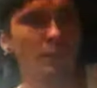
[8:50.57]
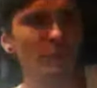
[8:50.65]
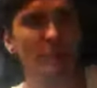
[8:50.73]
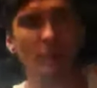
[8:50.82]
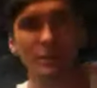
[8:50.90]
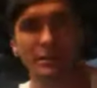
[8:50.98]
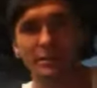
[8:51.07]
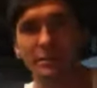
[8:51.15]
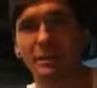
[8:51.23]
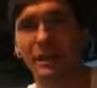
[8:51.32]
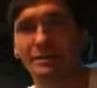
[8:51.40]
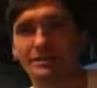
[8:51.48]
Me
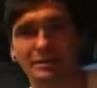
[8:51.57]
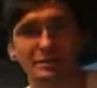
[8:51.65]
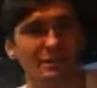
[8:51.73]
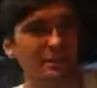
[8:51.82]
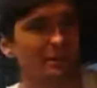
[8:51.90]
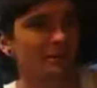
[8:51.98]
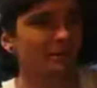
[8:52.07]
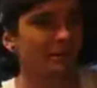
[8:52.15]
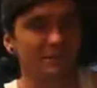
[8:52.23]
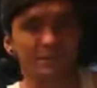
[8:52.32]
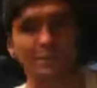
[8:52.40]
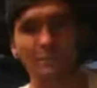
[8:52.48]
personally, I just like
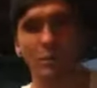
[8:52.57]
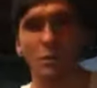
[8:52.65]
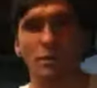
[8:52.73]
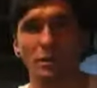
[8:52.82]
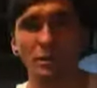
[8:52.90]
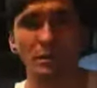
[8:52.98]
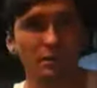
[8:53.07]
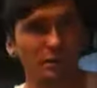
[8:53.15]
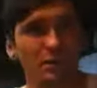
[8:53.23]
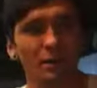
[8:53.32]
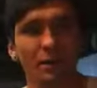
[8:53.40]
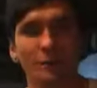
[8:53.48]
to smoke.
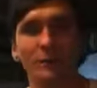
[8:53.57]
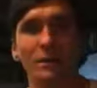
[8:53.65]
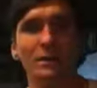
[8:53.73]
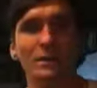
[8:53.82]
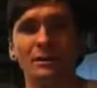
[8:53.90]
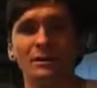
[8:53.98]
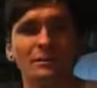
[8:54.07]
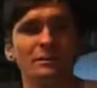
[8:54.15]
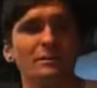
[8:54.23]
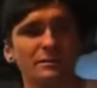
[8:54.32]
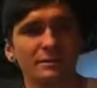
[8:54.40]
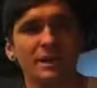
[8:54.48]

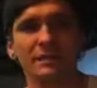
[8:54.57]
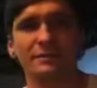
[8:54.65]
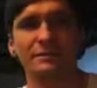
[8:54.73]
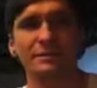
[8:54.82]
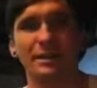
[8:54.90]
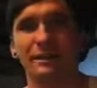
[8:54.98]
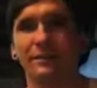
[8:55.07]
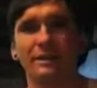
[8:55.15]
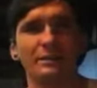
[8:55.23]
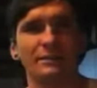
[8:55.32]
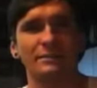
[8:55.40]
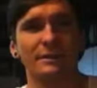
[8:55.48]
It's kind of just, I
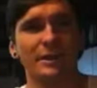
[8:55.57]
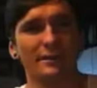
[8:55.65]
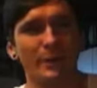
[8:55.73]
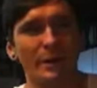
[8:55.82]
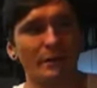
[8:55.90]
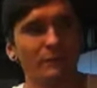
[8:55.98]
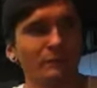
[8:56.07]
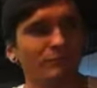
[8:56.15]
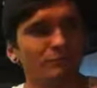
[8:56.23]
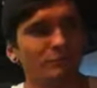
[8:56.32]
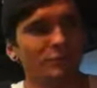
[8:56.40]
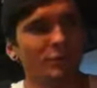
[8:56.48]
like it. It's kind of my
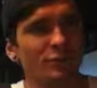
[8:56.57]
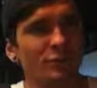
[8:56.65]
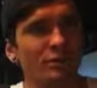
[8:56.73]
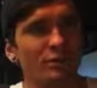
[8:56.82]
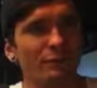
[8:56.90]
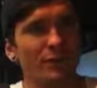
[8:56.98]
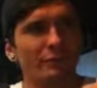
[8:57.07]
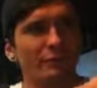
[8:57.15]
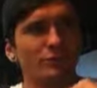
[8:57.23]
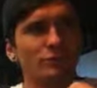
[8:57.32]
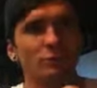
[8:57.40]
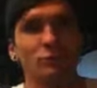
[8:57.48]
tradition, my
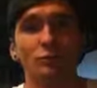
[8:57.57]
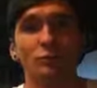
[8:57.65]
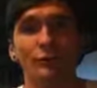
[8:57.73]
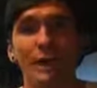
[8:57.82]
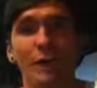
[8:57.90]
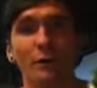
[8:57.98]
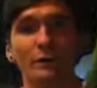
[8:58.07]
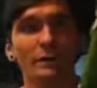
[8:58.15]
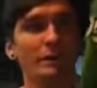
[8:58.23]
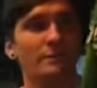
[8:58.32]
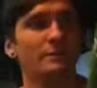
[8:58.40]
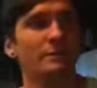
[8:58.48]
ritual now, I
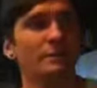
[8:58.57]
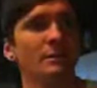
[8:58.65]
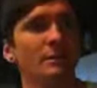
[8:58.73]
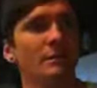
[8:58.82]
guess.